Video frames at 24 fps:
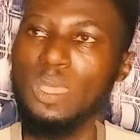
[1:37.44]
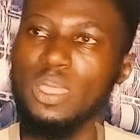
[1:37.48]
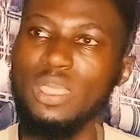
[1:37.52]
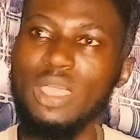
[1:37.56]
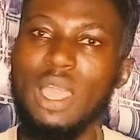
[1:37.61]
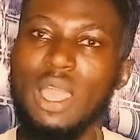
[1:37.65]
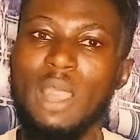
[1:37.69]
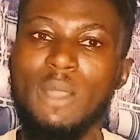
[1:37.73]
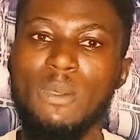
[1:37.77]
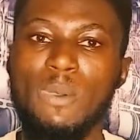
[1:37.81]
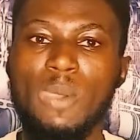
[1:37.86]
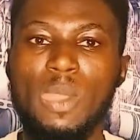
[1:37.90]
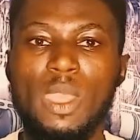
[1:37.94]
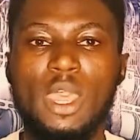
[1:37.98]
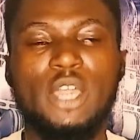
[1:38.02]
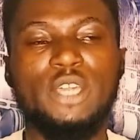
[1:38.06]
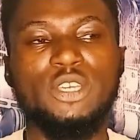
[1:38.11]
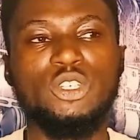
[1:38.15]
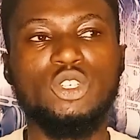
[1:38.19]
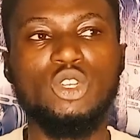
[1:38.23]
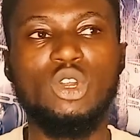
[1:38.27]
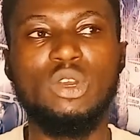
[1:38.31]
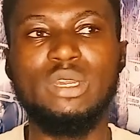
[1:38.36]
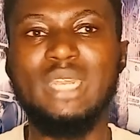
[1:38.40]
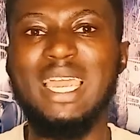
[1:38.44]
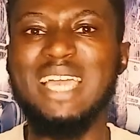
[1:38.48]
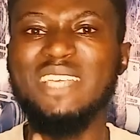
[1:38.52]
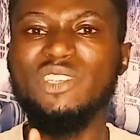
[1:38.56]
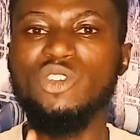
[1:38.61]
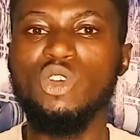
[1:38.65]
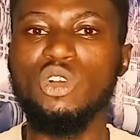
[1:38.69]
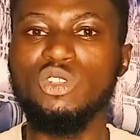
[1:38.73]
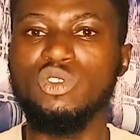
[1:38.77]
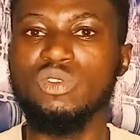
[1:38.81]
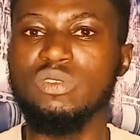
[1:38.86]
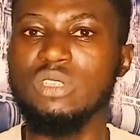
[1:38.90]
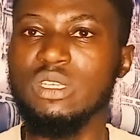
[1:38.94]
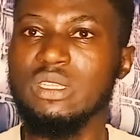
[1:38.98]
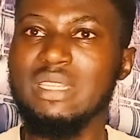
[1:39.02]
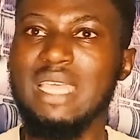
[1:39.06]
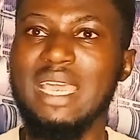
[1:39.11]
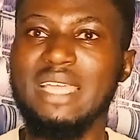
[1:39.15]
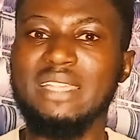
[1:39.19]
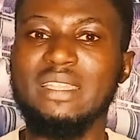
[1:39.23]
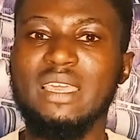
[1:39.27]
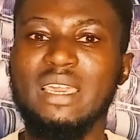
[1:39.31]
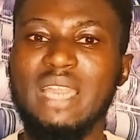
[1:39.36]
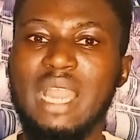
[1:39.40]
Now, let's go to the
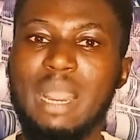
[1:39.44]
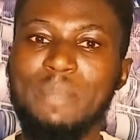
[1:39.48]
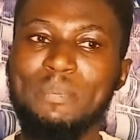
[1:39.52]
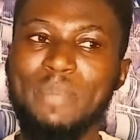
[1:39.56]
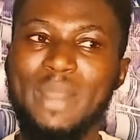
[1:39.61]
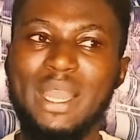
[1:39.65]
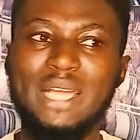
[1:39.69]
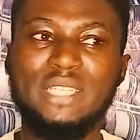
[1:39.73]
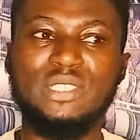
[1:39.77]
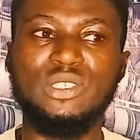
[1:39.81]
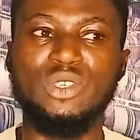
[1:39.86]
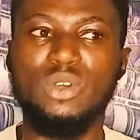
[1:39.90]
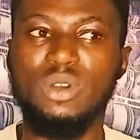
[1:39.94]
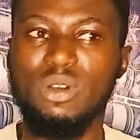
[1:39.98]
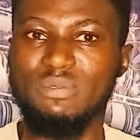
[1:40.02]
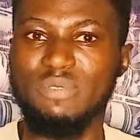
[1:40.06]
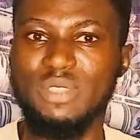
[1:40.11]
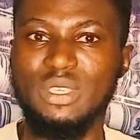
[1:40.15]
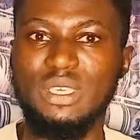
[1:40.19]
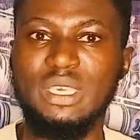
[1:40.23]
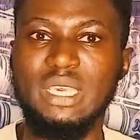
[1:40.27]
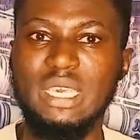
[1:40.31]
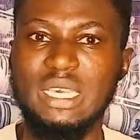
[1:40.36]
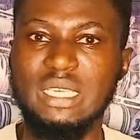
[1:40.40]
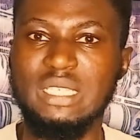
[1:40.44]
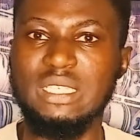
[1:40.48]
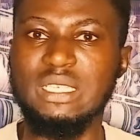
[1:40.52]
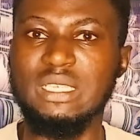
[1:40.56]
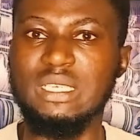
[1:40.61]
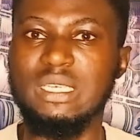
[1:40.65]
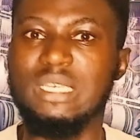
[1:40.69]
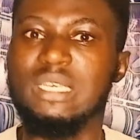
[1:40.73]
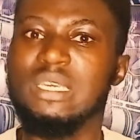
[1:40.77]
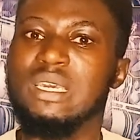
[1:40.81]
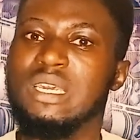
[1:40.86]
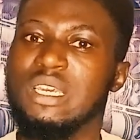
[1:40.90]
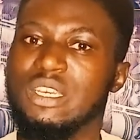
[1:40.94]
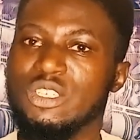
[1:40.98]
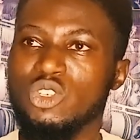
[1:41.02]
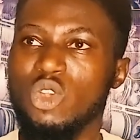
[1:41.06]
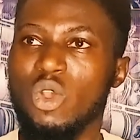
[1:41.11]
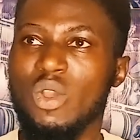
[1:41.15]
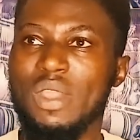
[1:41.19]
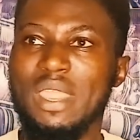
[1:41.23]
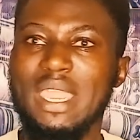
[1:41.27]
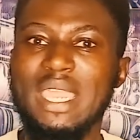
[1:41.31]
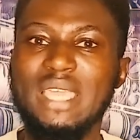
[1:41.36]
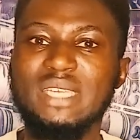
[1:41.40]
technical part of the AC.
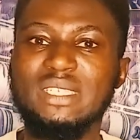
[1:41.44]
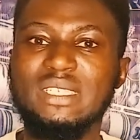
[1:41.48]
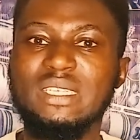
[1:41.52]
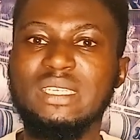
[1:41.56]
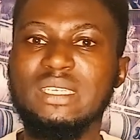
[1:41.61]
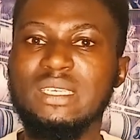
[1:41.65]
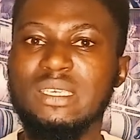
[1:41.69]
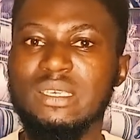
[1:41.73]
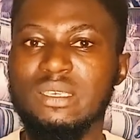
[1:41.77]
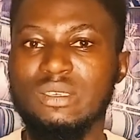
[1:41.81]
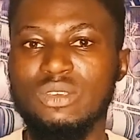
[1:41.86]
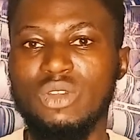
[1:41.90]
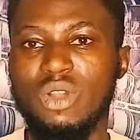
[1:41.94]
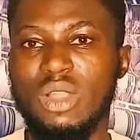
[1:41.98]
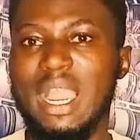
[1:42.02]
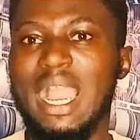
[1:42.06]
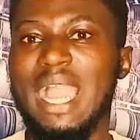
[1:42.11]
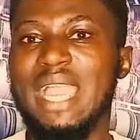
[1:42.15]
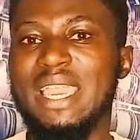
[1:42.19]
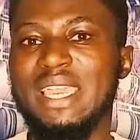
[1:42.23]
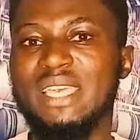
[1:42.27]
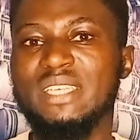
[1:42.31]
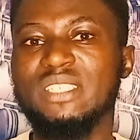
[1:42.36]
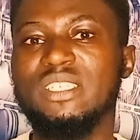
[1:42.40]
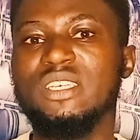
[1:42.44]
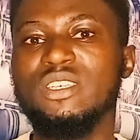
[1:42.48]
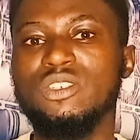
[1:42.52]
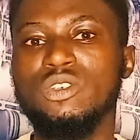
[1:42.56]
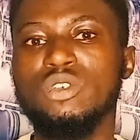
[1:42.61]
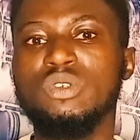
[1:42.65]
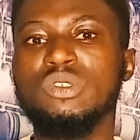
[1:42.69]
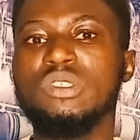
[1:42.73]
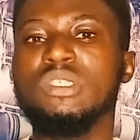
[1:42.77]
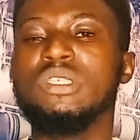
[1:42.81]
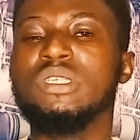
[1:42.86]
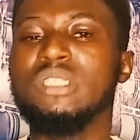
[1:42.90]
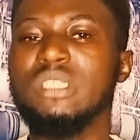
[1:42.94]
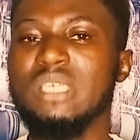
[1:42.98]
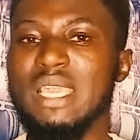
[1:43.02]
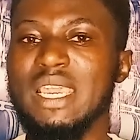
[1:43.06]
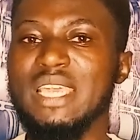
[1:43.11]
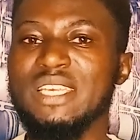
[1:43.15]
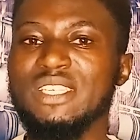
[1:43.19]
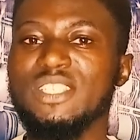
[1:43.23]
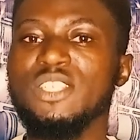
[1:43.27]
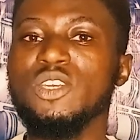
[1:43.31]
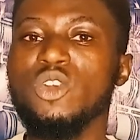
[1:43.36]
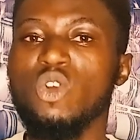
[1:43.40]
Your car AC uses
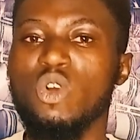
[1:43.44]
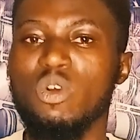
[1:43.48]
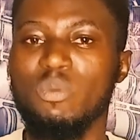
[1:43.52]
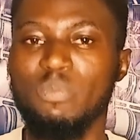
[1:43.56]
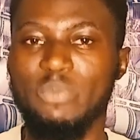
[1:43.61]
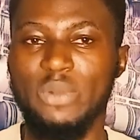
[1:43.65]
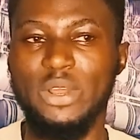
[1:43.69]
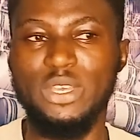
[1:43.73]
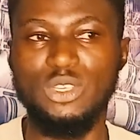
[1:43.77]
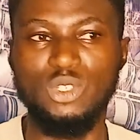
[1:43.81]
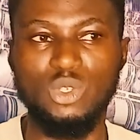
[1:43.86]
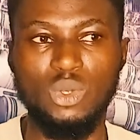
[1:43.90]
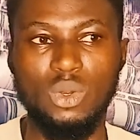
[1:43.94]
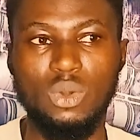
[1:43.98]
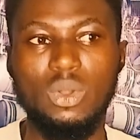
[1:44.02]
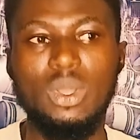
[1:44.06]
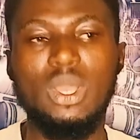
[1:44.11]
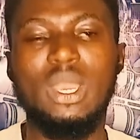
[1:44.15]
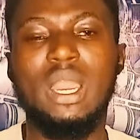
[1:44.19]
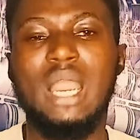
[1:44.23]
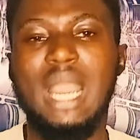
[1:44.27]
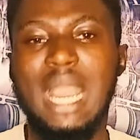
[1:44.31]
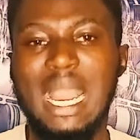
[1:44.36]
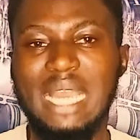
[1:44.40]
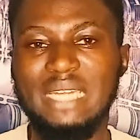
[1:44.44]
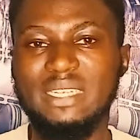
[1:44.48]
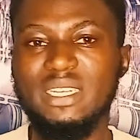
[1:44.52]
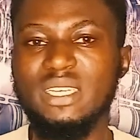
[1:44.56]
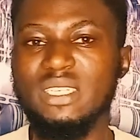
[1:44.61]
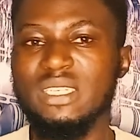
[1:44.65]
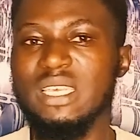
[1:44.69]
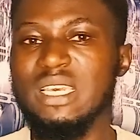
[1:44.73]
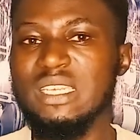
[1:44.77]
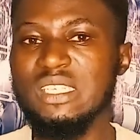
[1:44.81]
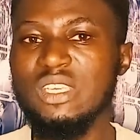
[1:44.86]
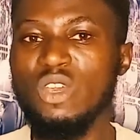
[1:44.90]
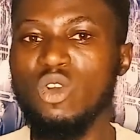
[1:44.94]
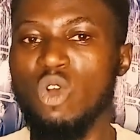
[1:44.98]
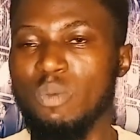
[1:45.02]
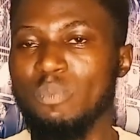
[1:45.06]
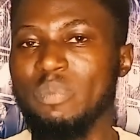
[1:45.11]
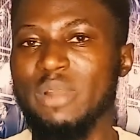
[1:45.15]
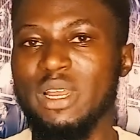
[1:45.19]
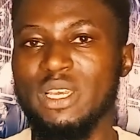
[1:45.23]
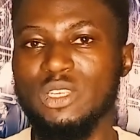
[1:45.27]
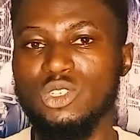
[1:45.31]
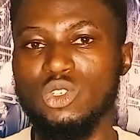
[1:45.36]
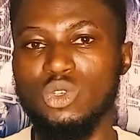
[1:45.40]
AC compressor, and this AC
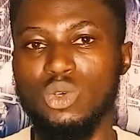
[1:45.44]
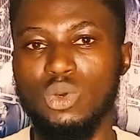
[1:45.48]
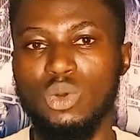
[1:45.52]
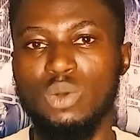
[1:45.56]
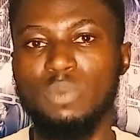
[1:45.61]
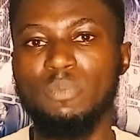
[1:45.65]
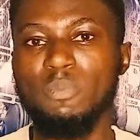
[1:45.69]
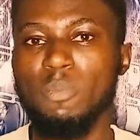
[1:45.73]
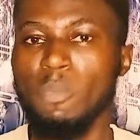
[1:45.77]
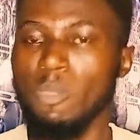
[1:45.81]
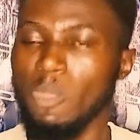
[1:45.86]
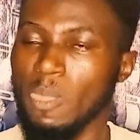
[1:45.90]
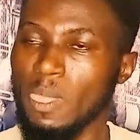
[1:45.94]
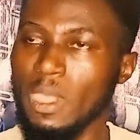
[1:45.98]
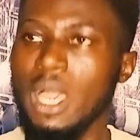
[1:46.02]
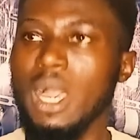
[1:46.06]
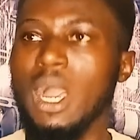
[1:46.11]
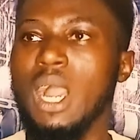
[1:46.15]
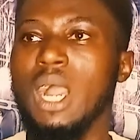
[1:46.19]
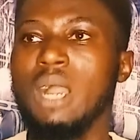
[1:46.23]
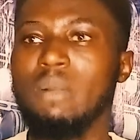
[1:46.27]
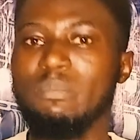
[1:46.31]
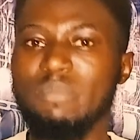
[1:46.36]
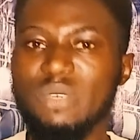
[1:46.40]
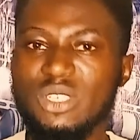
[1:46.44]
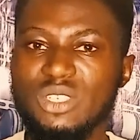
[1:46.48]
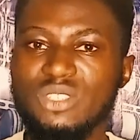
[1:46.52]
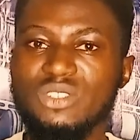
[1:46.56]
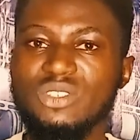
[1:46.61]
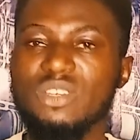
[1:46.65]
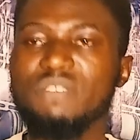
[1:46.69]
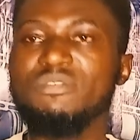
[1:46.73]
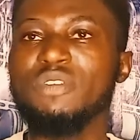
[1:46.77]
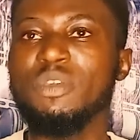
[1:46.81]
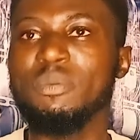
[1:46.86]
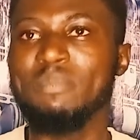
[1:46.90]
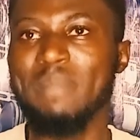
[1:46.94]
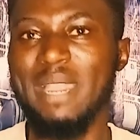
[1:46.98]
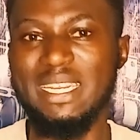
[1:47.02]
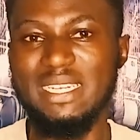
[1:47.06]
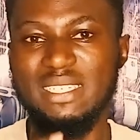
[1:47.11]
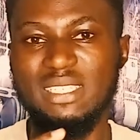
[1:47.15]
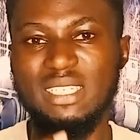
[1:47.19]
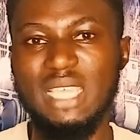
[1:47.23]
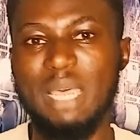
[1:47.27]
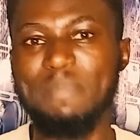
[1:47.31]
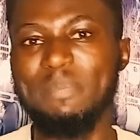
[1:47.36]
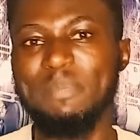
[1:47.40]
compressor is driven by
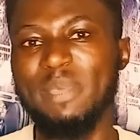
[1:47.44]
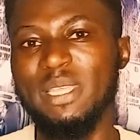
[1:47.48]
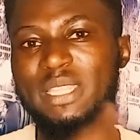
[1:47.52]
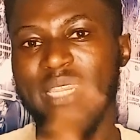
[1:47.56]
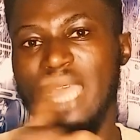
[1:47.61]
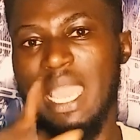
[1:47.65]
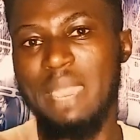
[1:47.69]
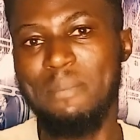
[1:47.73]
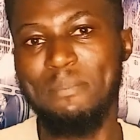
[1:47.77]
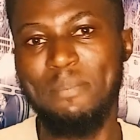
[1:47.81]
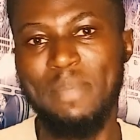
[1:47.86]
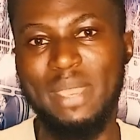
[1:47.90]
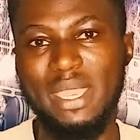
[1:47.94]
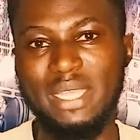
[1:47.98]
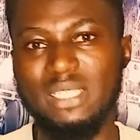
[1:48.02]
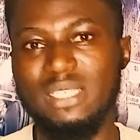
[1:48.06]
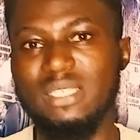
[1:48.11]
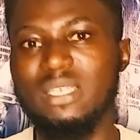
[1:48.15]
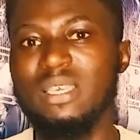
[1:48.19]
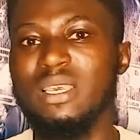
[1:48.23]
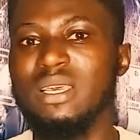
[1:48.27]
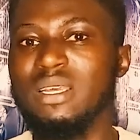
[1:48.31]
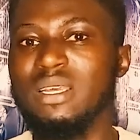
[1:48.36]
the serpentine belts